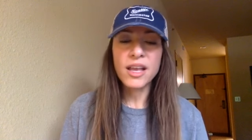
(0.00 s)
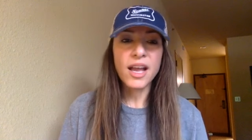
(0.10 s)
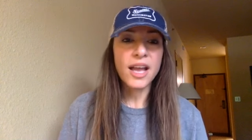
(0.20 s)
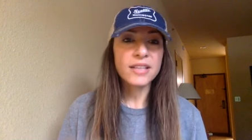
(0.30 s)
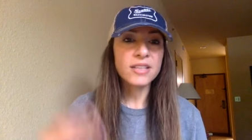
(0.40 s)

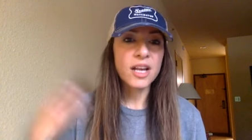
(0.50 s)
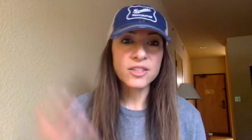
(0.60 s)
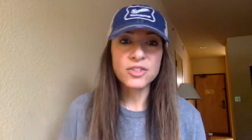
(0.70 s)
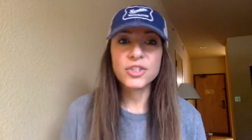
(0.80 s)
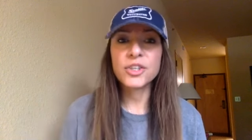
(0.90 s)
I
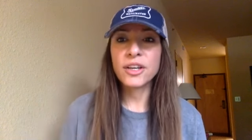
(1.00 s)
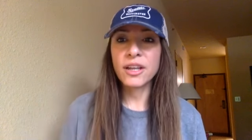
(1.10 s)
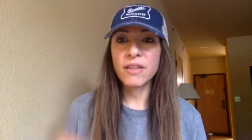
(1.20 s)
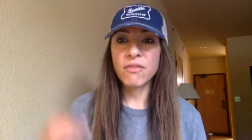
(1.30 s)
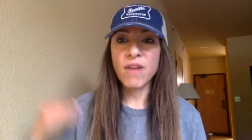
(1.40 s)
tossed and turned,
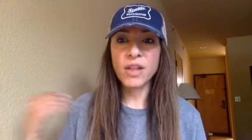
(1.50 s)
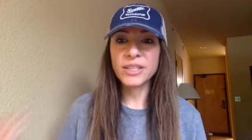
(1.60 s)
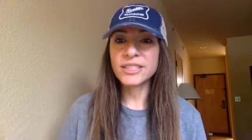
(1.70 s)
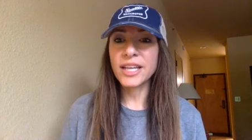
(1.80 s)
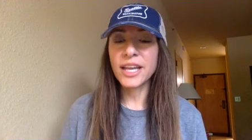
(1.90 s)
and the
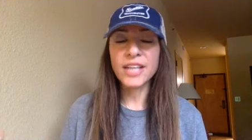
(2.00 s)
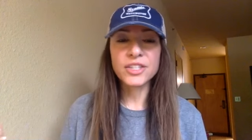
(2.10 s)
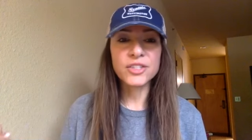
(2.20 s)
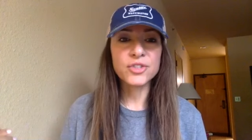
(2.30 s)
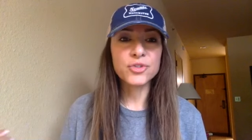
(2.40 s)
following day I
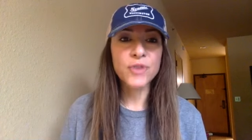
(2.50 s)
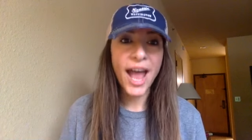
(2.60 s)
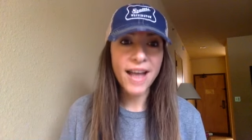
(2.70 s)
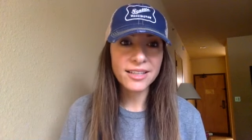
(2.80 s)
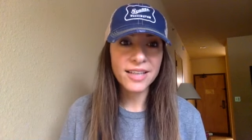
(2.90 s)
just
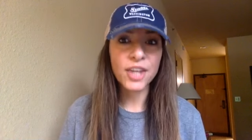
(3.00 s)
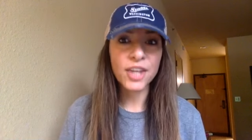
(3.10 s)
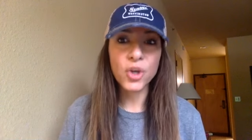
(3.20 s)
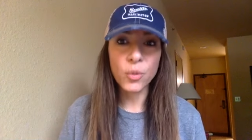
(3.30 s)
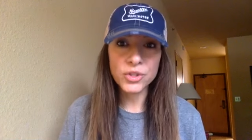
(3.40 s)
dragged. I
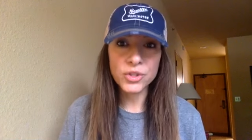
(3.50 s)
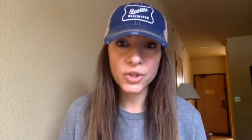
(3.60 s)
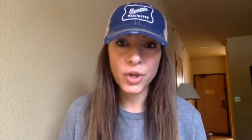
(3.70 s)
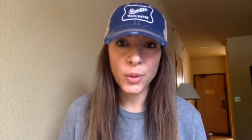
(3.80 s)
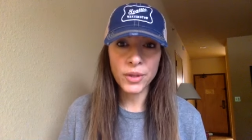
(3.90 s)
know what
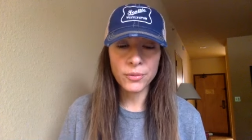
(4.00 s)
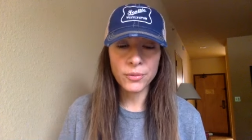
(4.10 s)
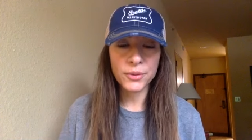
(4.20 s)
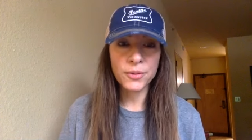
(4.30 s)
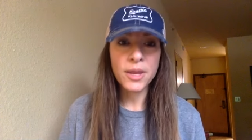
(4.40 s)
you're going
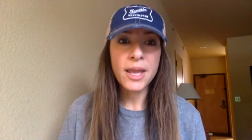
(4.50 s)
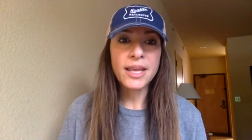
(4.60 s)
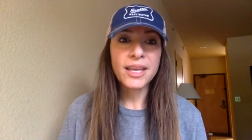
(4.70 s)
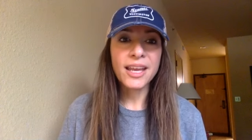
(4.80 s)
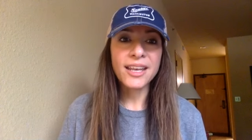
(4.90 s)
through.
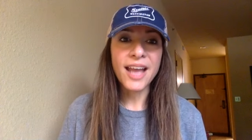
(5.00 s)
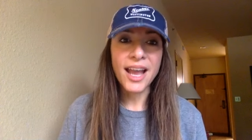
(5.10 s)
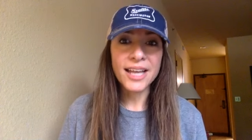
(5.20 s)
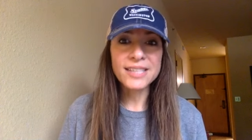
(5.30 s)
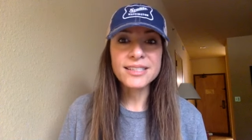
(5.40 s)
Can
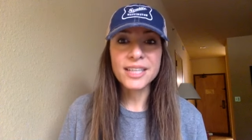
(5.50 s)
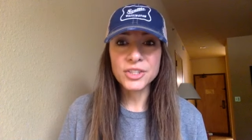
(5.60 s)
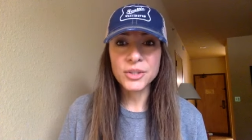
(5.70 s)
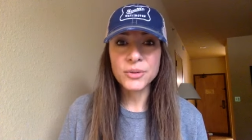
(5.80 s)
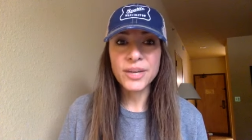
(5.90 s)
I
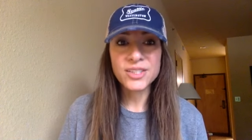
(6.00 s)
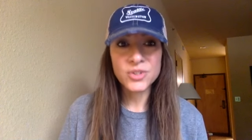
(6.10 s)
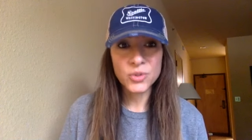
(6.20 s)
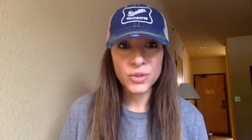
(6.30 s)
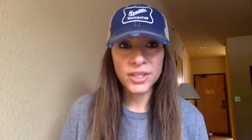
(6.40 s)
send you a
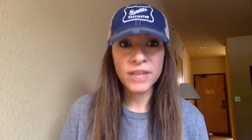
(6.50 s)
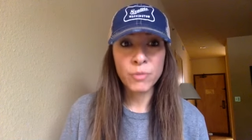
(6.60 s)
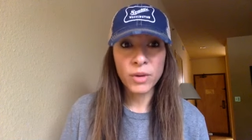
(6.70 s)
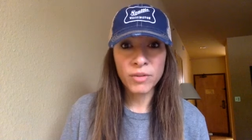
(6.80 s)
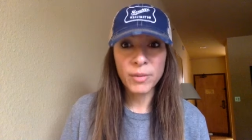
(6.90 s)
story of
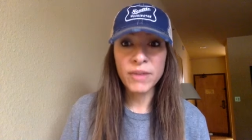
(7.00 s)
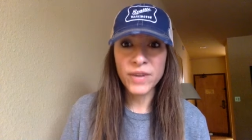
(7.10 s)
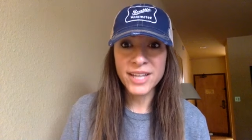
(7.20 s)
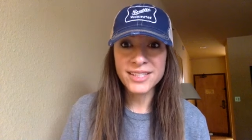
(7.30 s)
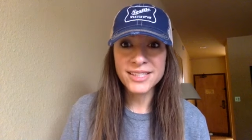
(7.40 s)
one of my
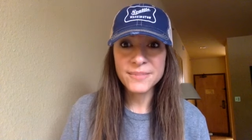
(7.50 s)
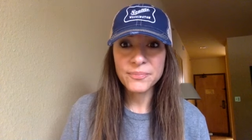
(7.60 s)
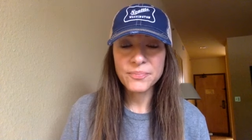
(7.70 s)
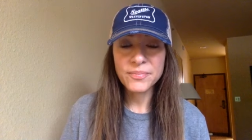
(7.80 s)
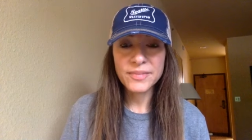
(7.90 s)
friends?
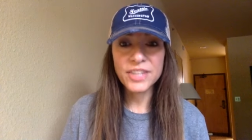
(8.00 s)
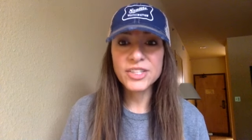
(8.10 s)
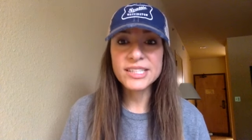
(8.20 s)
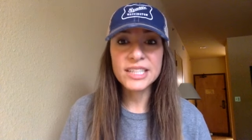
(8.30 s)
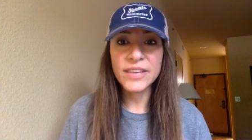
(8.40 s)
And
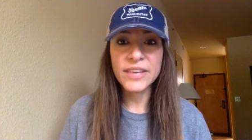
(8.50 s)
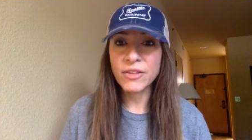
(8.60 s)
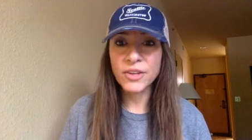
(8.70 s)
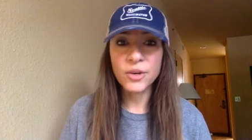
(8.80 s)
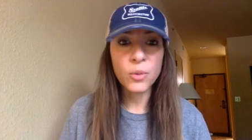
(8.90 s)
just leave it
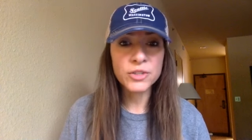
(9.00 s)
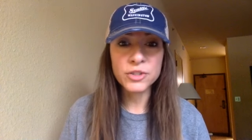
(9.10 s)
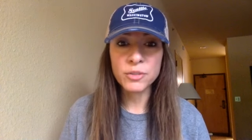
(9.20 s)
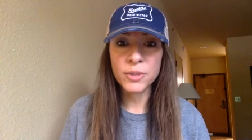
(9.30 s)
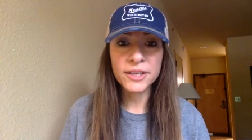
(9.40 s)
out there,
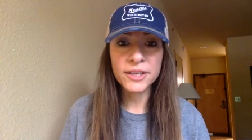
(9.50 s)
question mark